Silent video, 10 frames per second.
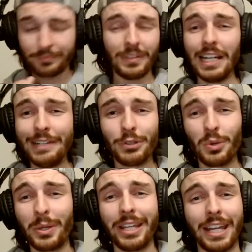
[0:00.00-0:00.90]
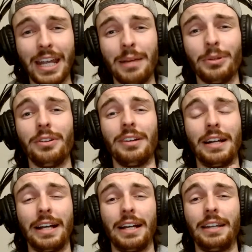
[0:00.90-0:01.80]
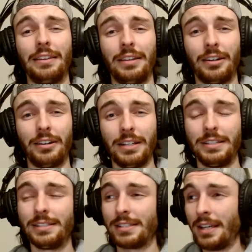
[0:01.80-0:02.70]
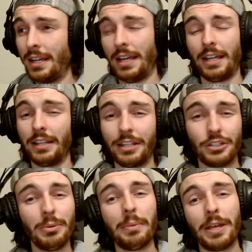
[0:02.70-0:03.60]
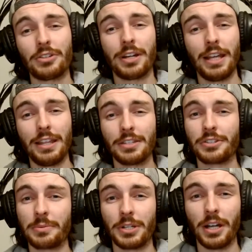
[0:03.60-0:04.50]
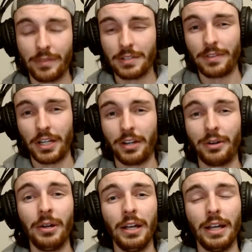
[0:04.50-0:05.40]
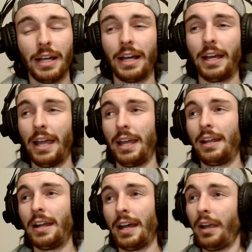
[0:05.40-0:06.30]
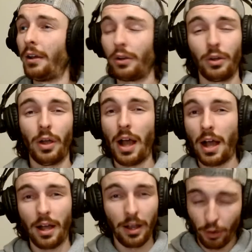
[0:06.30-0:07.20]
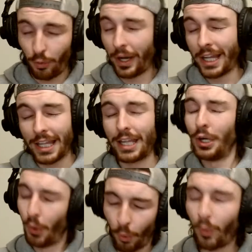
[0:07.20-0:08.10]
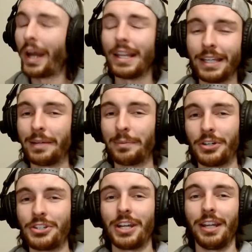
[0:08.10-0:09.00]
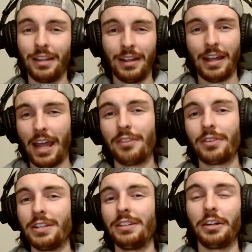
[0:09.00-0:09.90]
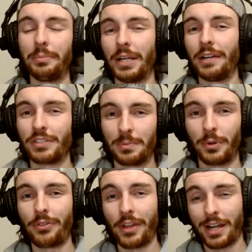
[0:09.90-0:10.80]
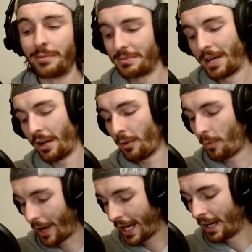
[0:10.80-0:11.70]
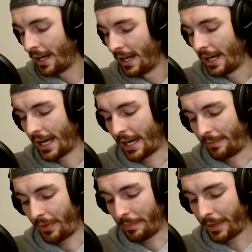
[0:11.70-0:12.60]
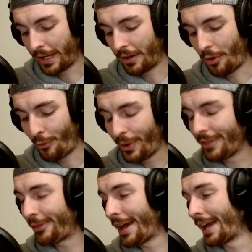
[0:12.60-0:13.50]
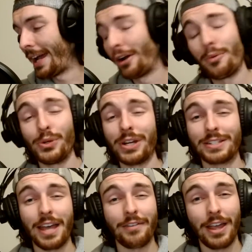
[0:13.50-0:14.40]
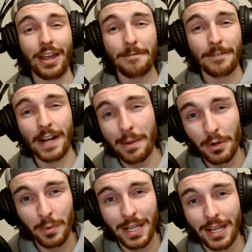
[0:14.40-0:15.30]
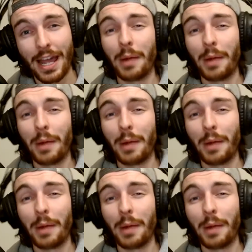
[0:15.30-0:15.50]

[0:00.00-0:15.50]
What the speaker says: If you're willing and able, there is a link to my Patreon in the description of this video. And I greatly, greatly appreciate every little bit of support that comes my way. But with that, I hope you guys have a phenomenal weekend.